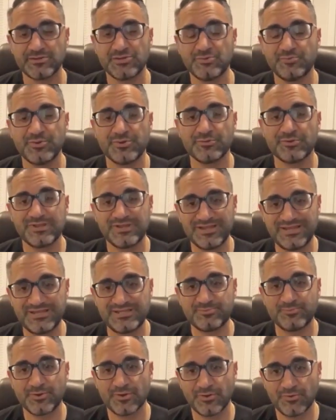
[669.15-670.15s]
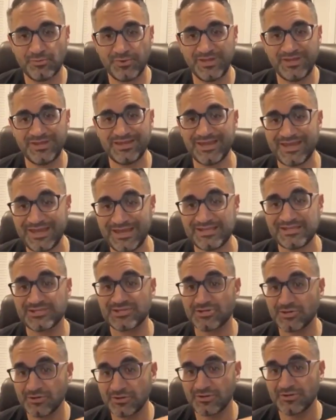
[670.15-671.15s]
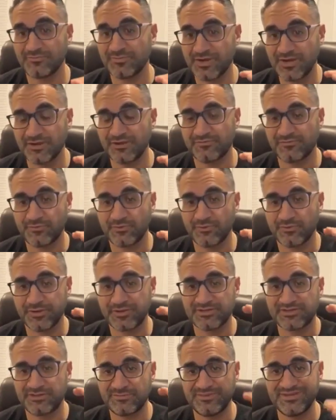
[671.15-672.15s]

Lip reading: to be released per week, a certain amount of coins